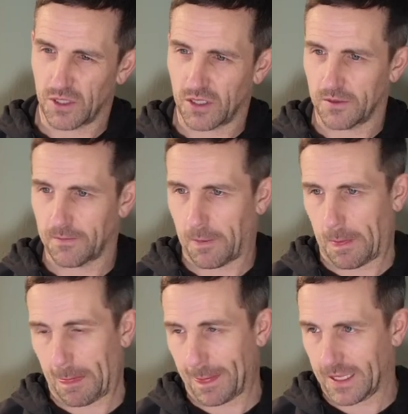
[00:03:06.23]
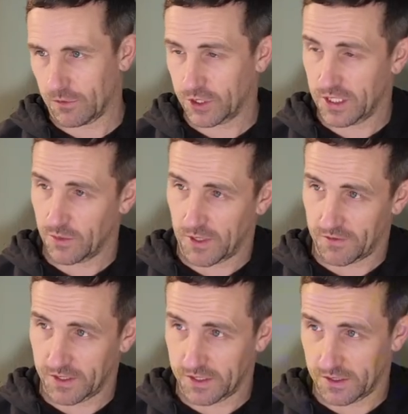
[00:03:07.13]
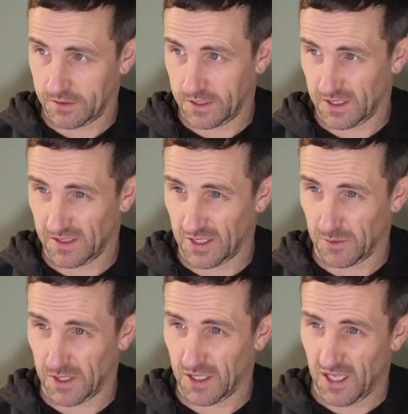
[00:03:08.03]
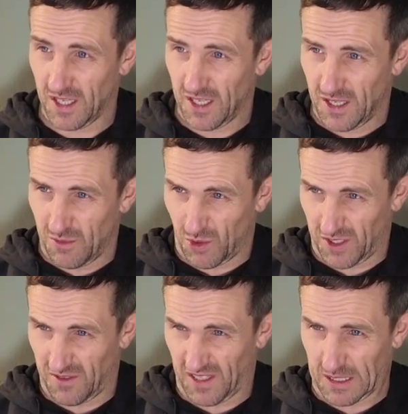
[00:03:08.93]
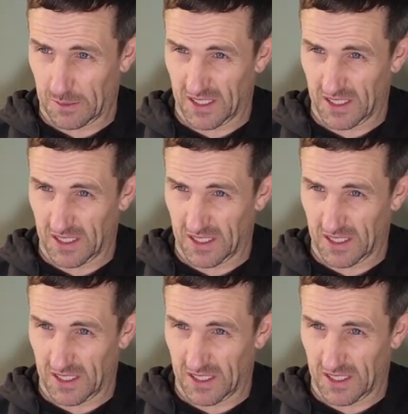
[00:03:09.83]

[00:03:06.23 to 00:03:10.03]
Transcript: but I'll share it with you and you can tell me what you think.